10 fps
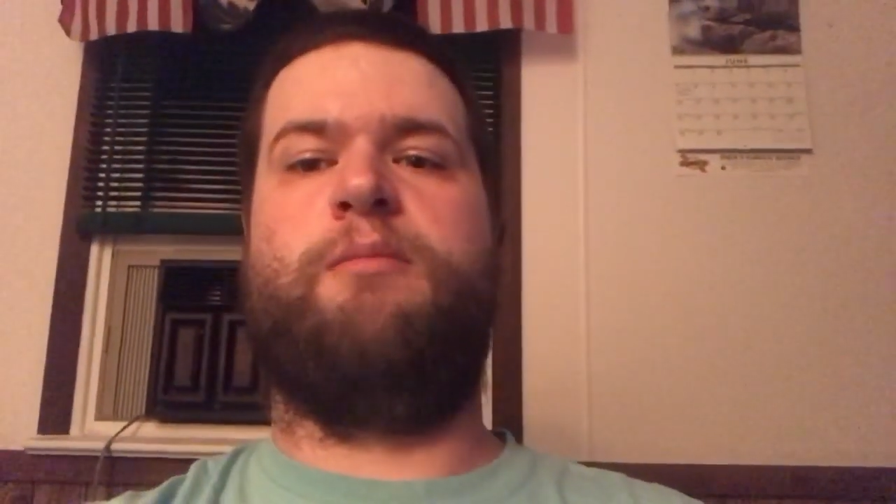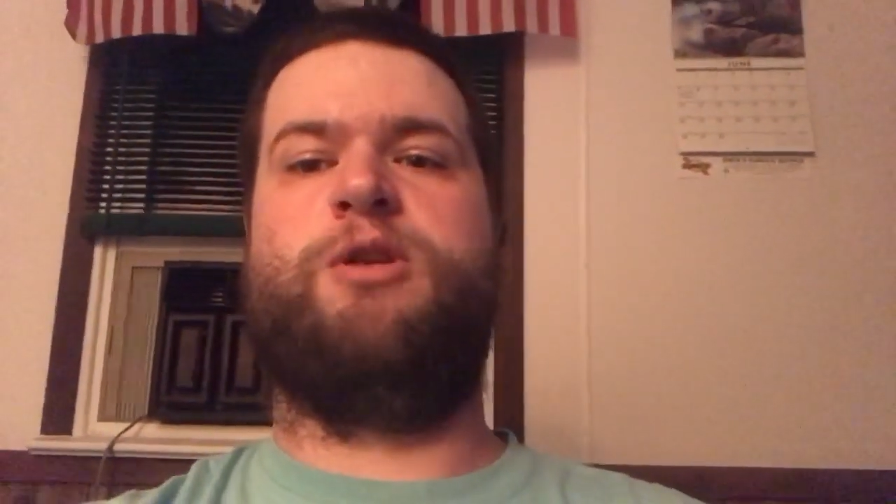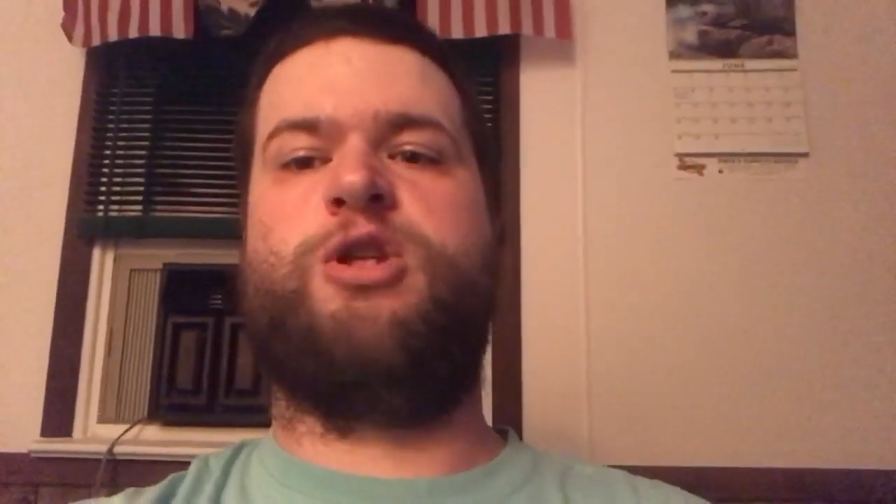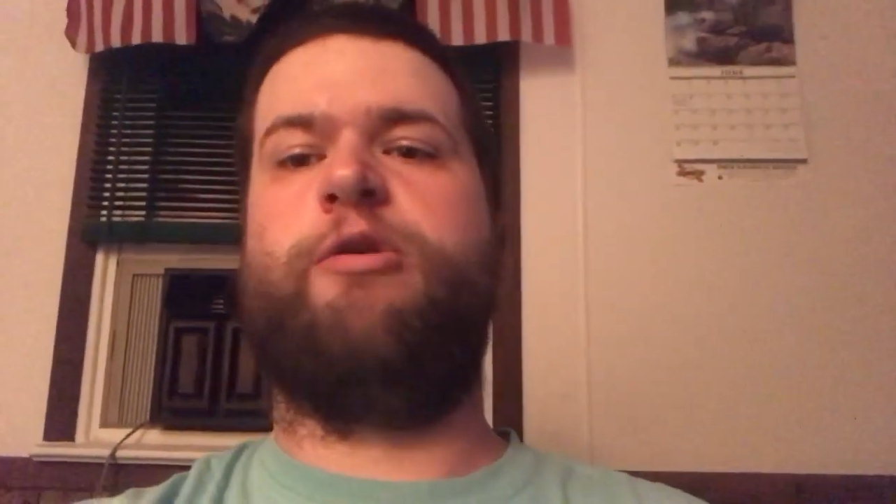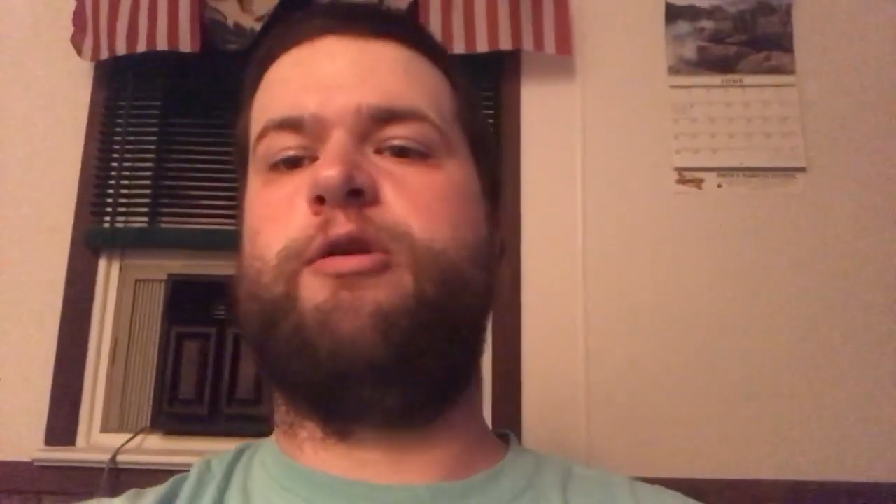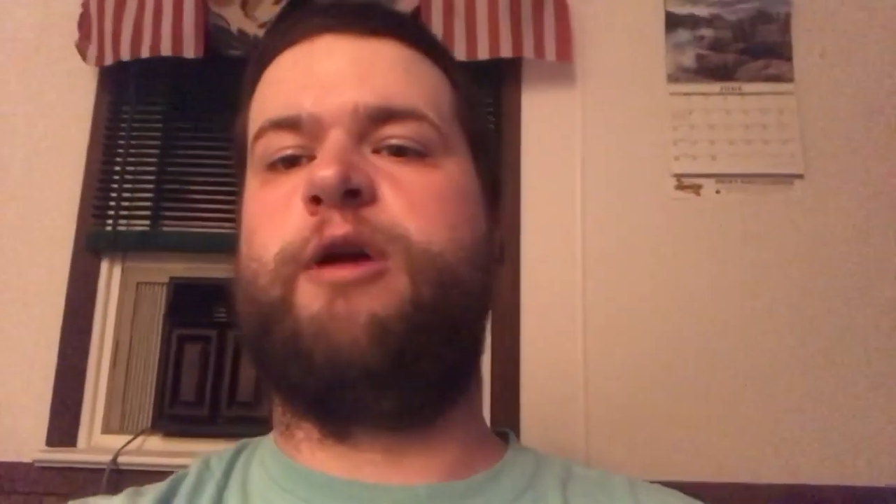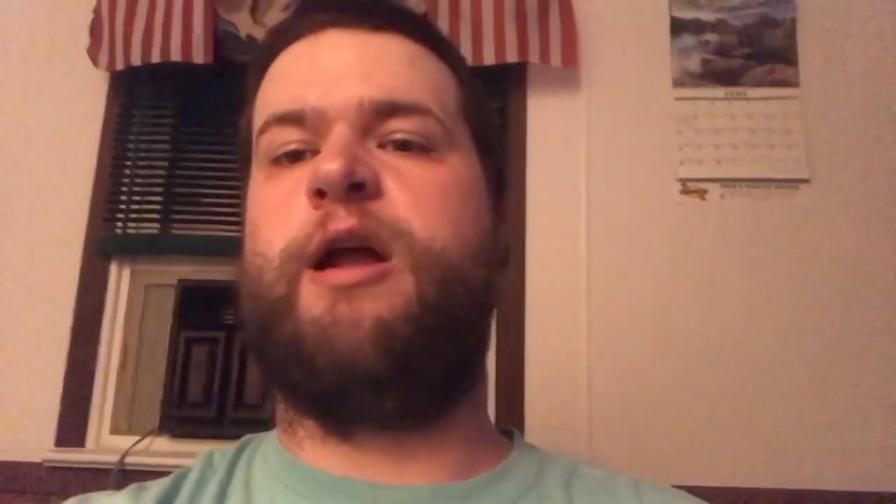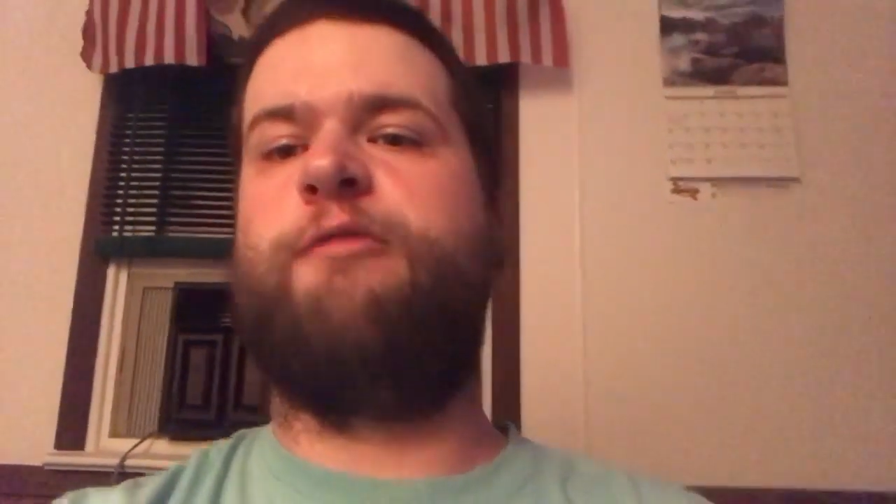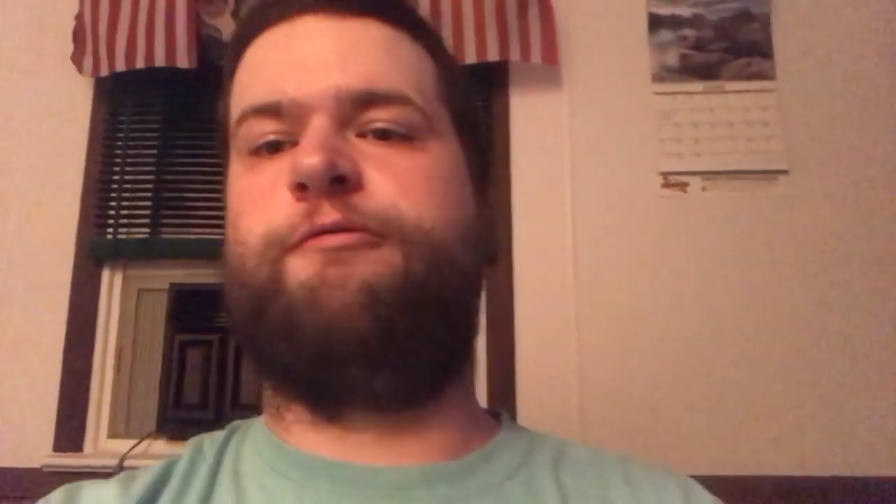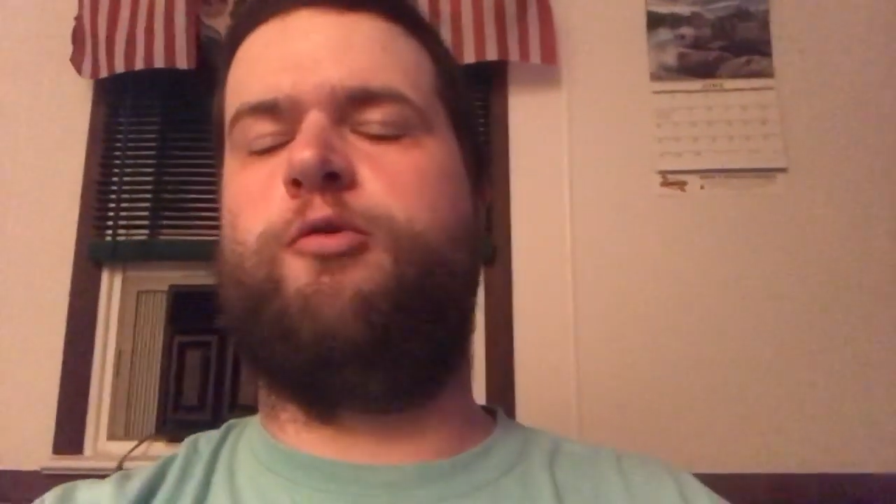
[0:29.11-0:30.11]
Joey
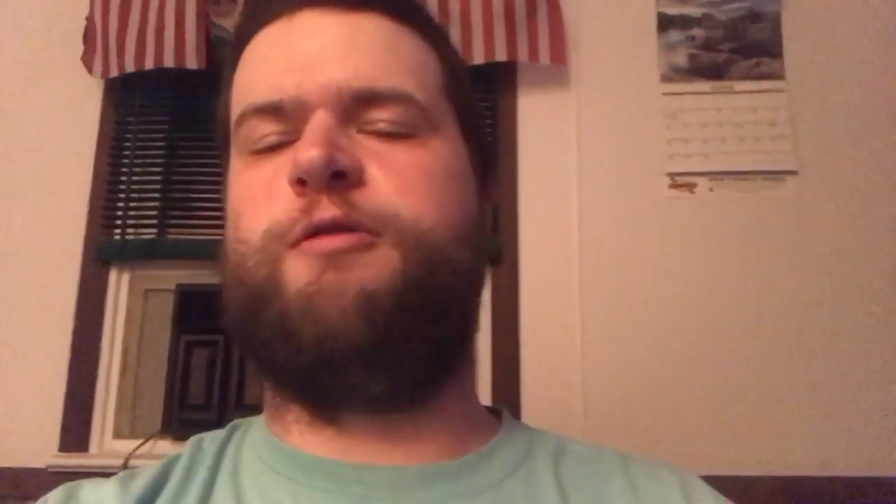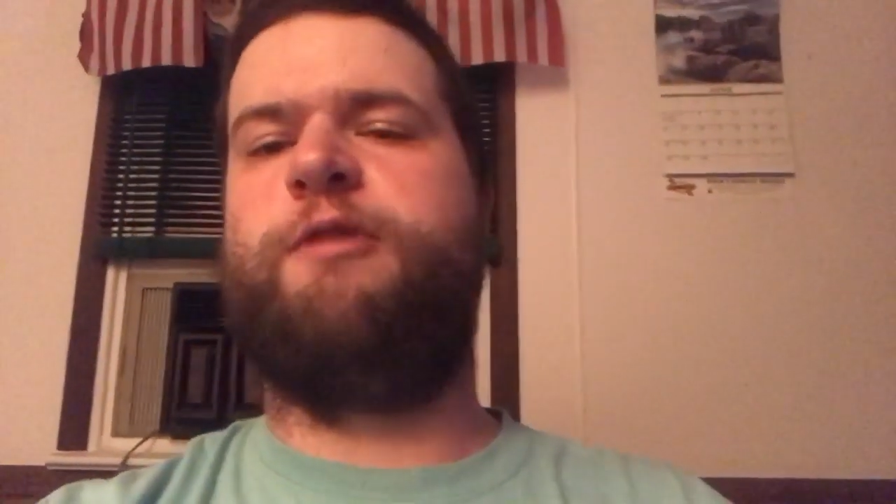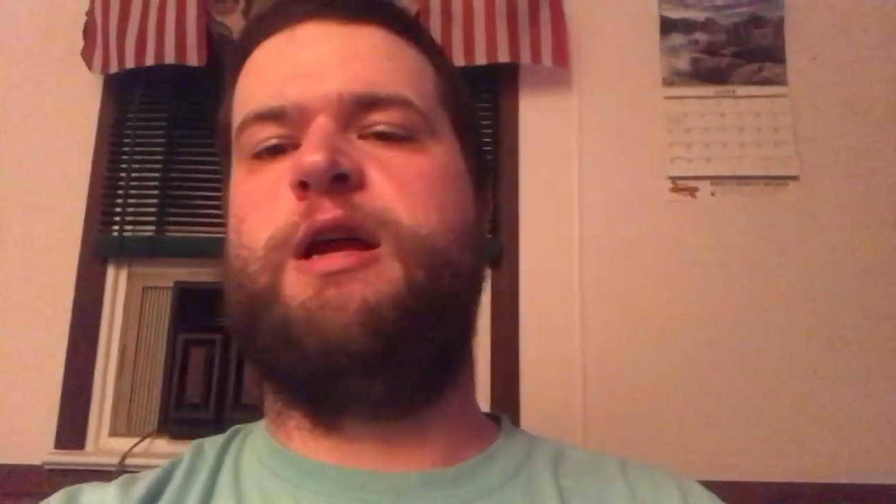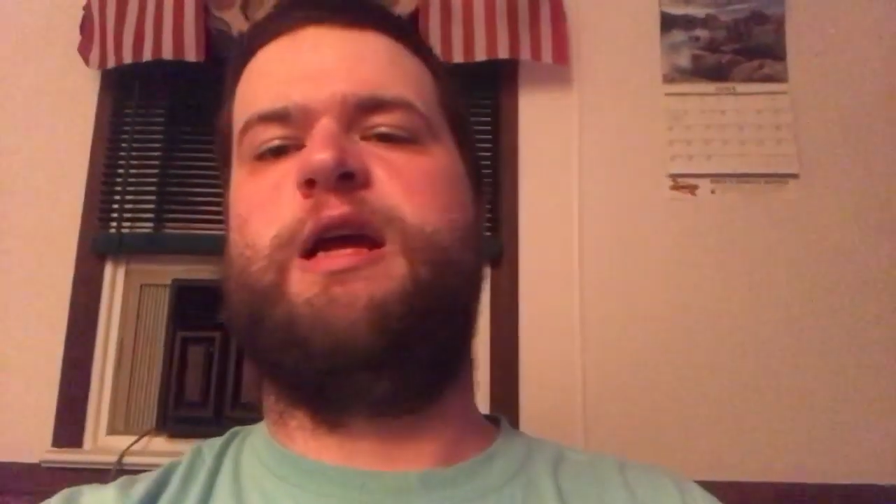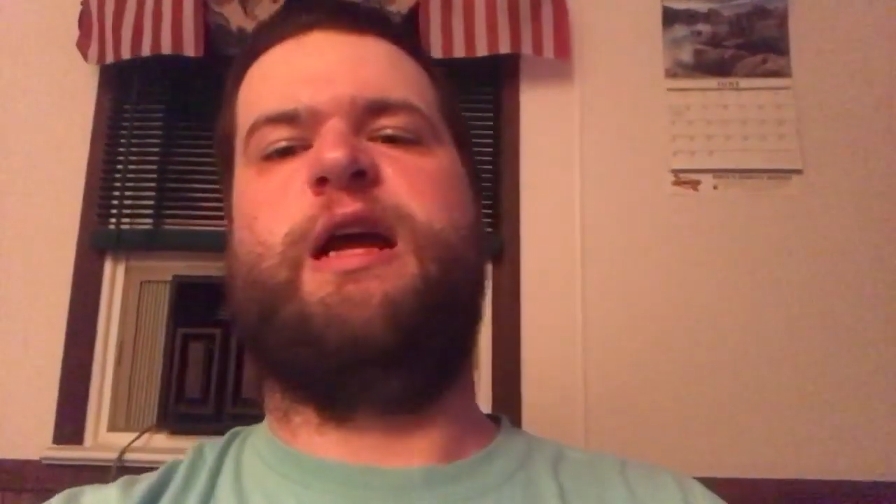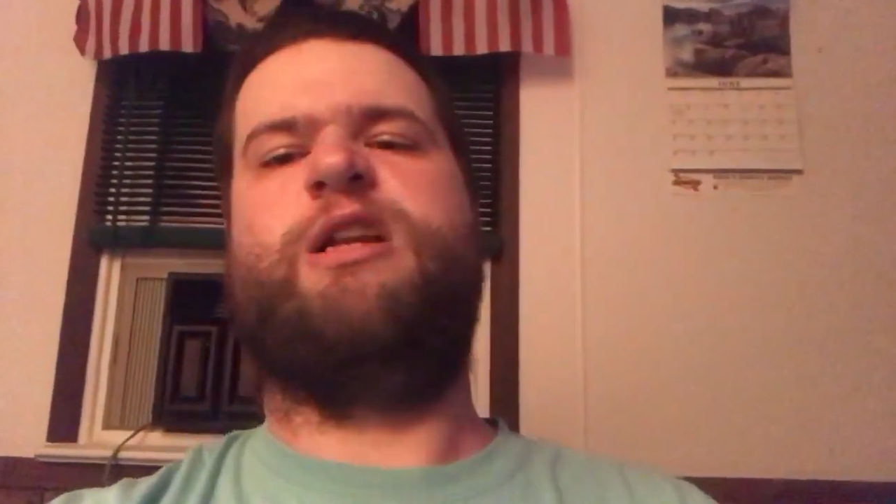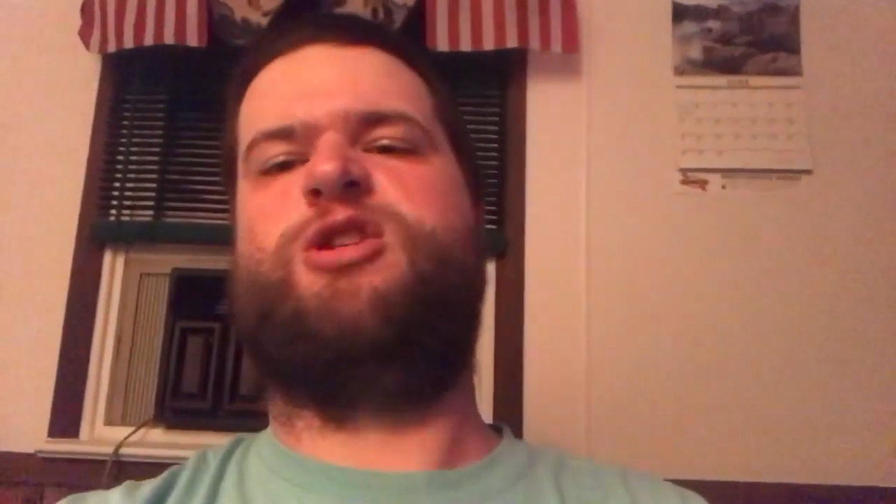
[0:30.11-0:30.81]
Logano fourth, and